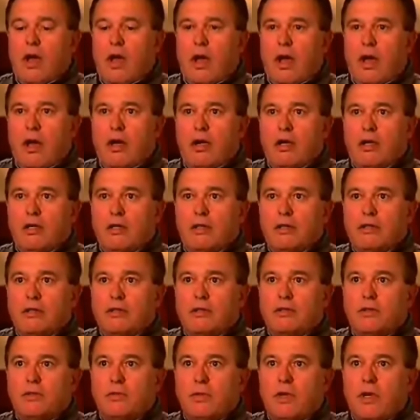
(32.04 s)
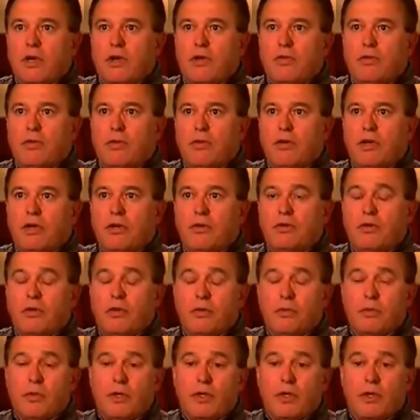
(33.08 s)
and we also get
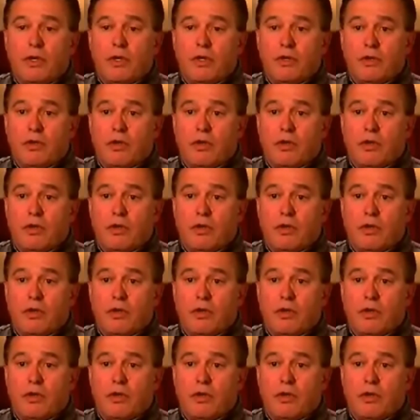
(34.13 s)
durability